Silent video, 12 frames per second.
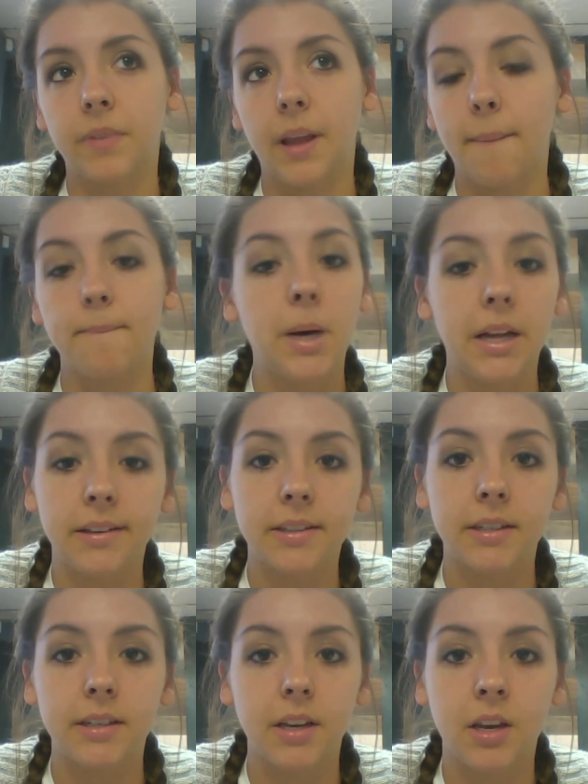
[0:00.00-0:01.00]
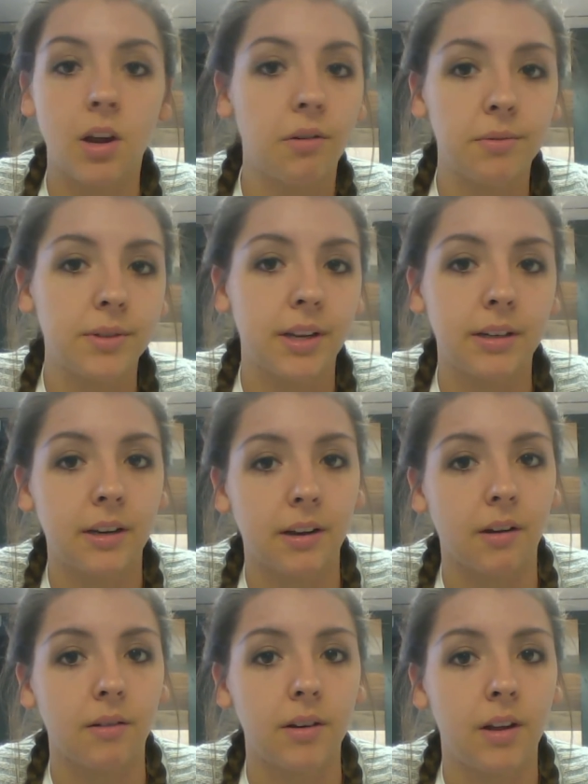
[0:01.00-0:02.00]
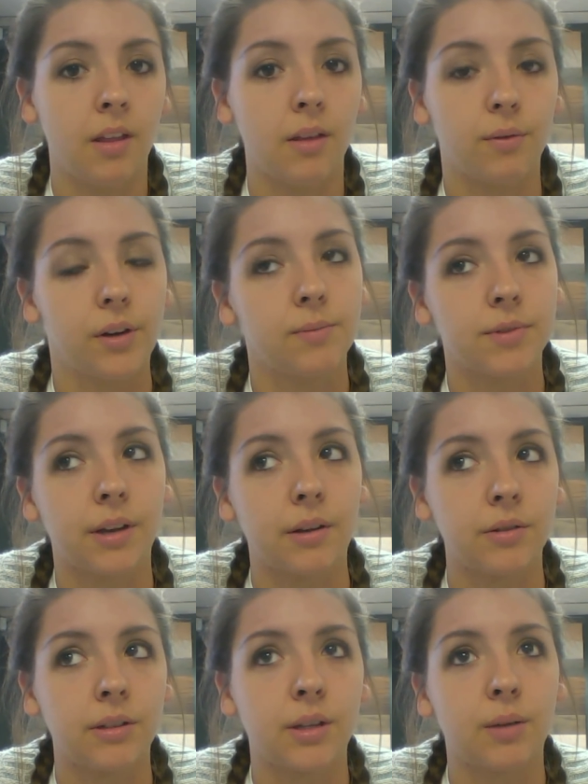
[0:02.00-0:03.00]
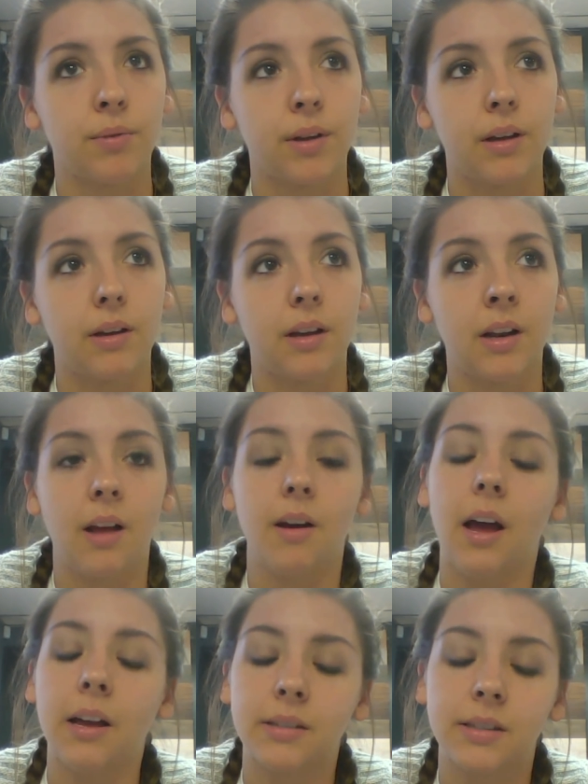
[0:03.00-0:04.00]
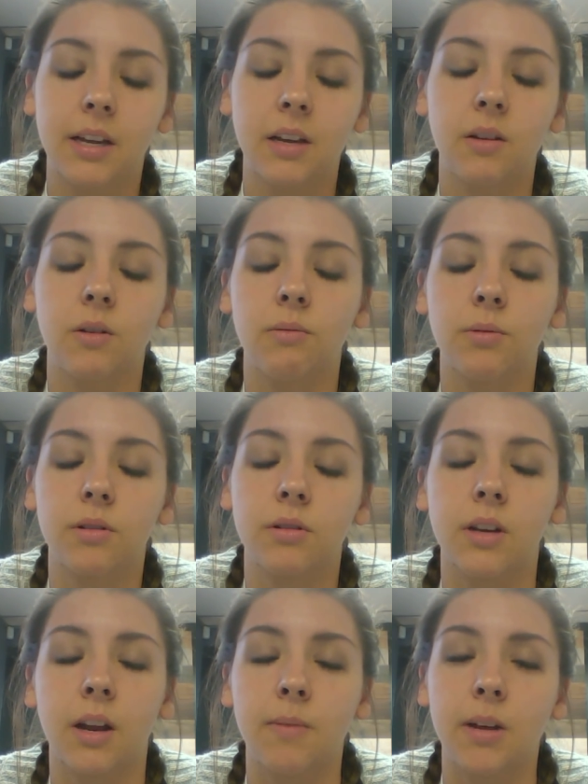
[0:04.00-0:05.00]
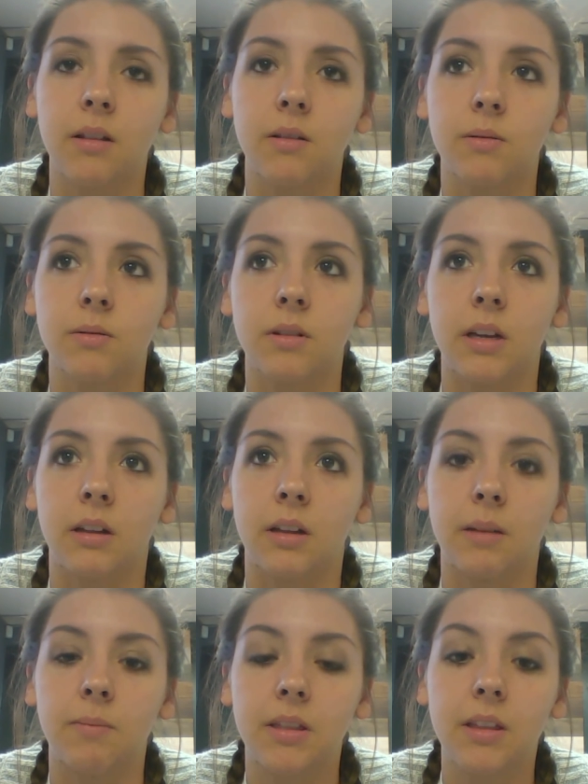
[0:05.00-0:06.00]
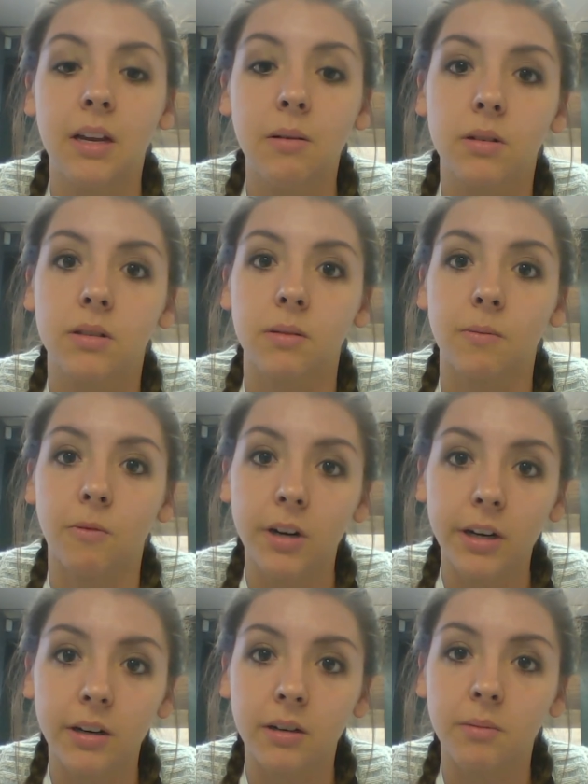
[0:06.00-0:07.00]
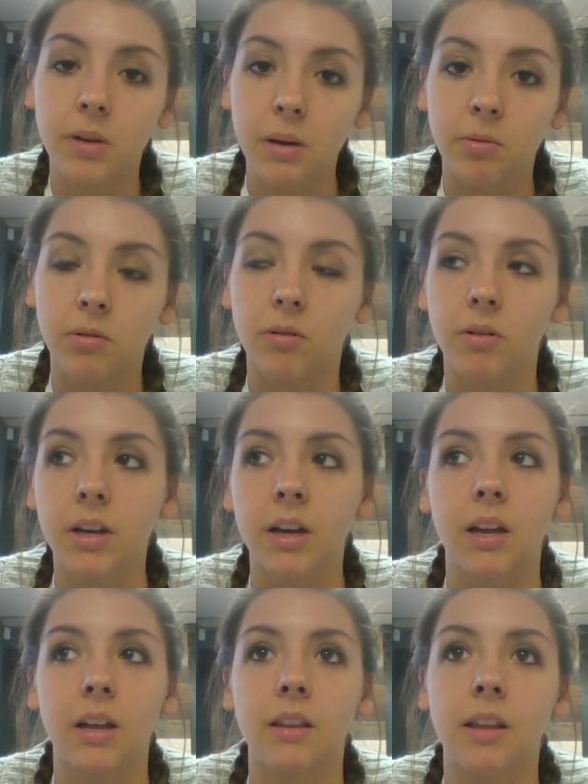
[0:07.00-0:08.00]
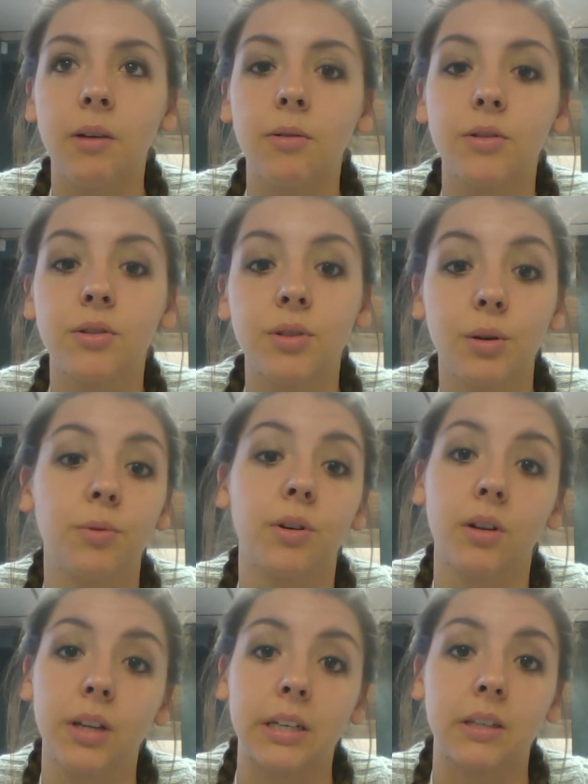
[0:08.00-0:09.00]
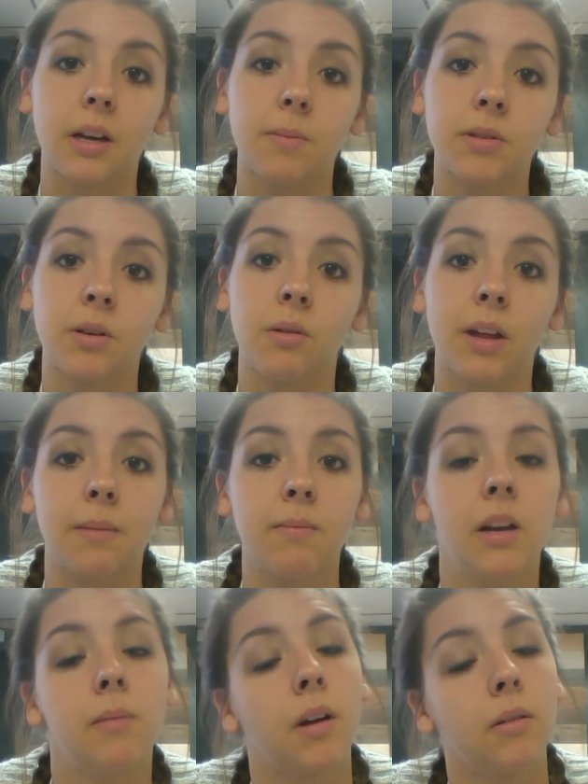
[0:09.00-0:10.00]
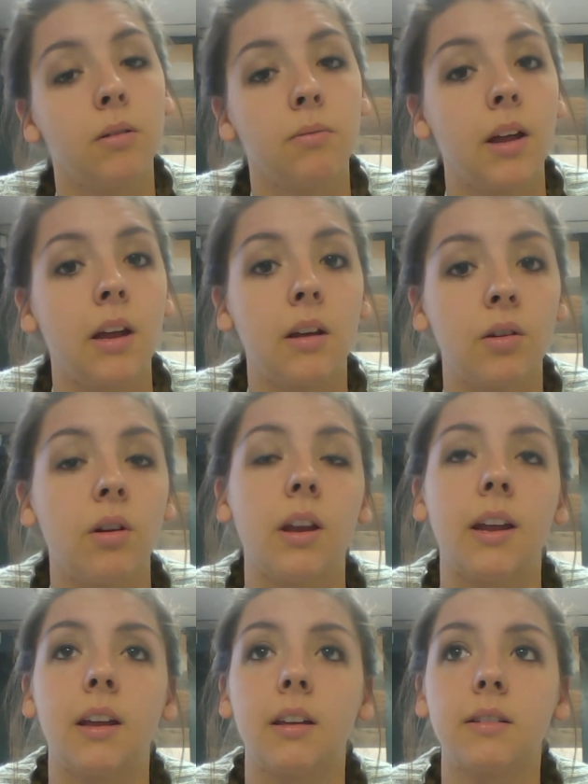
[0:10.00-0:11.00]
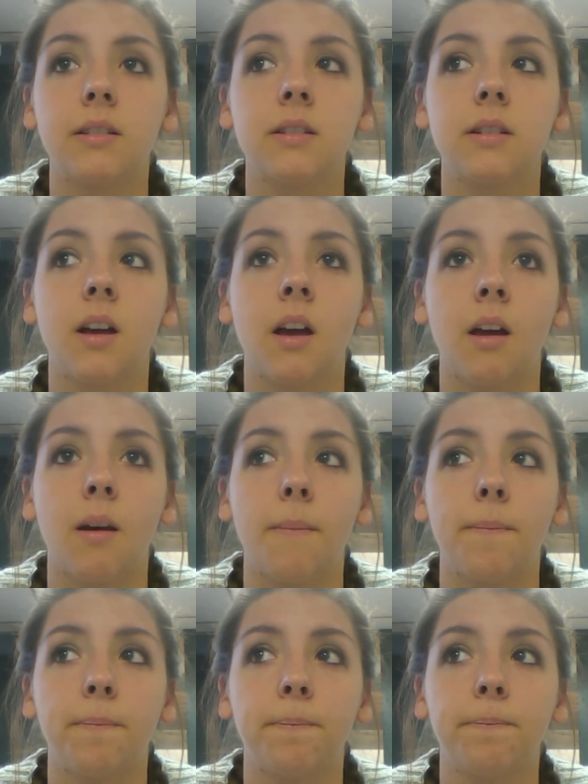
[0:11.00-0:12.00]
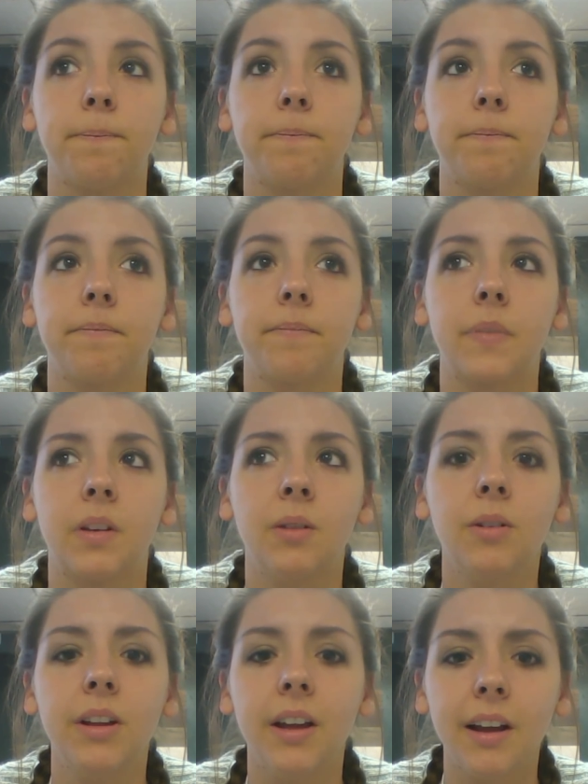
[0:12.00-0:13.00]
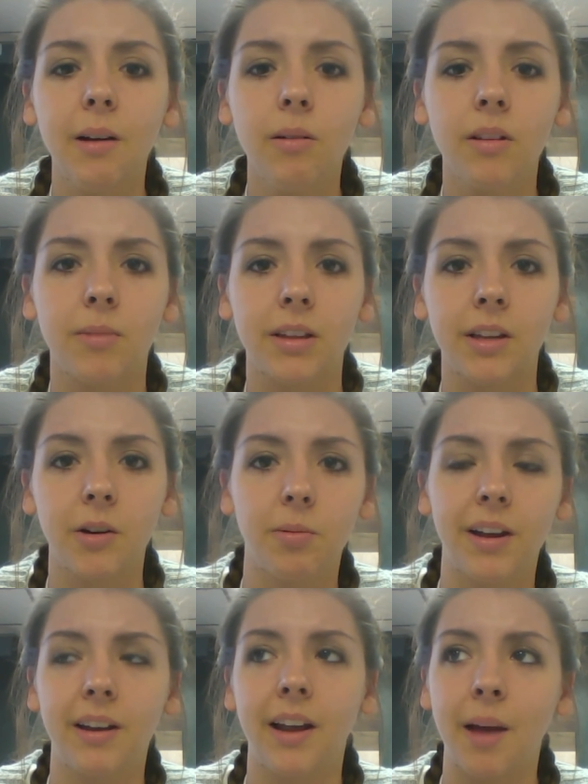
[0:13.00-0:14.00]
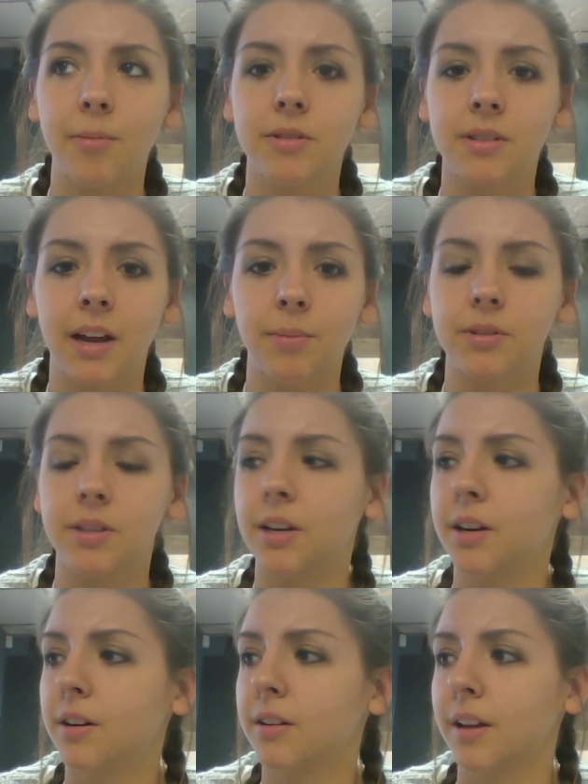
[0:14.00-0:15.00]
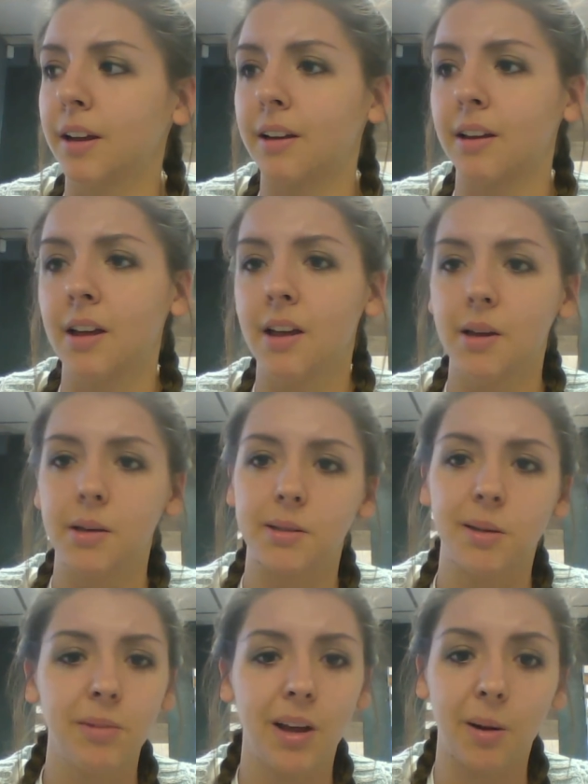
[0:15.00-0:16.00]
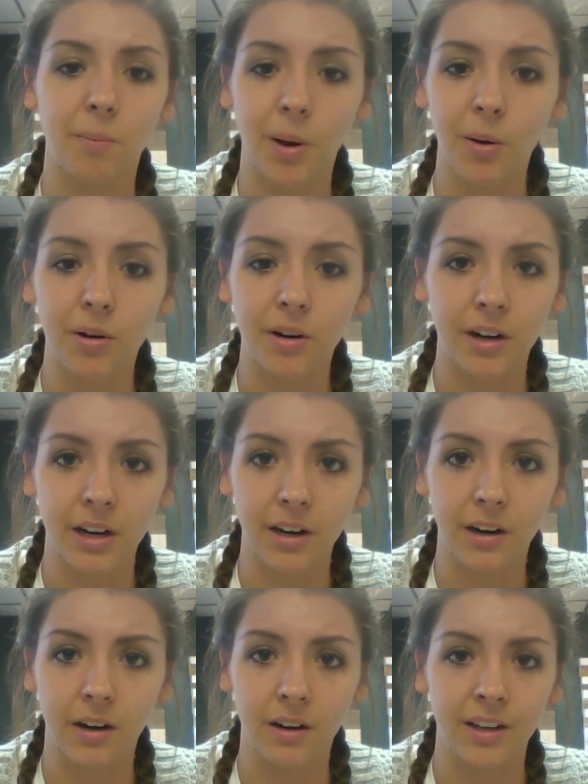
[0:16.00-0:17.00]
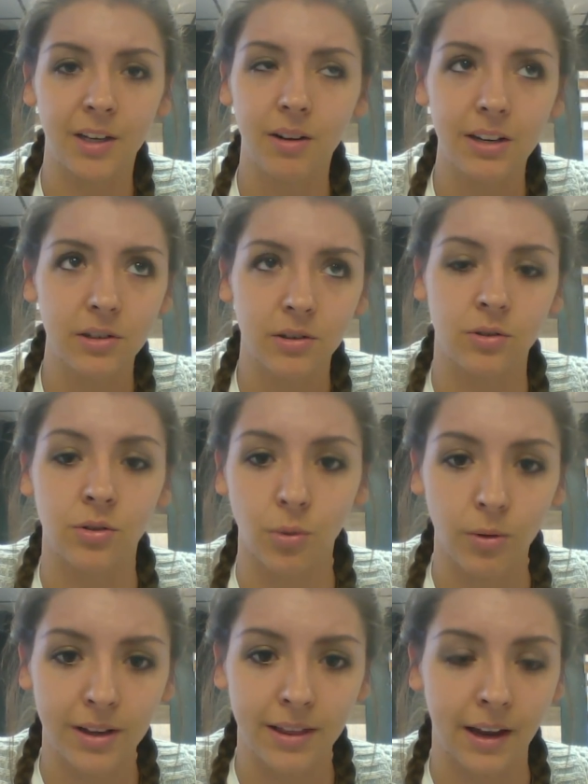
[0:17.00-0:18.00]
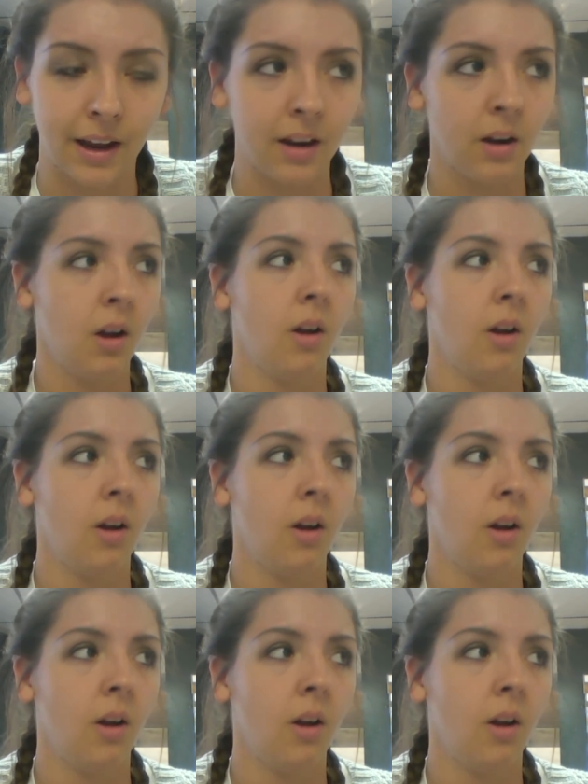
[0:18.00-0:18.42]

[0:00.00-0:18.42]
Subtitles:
But no one was hanging out in the Freedom's Lounge except, like, and I say goobers, and I mean loosely, like, but they were some weird people, and they were super clicked up, so, like, me and my roommate couldn't really hang out with them. Like, they were playing apples to apples here, like, some kind of poker here. Like, you can't just join that.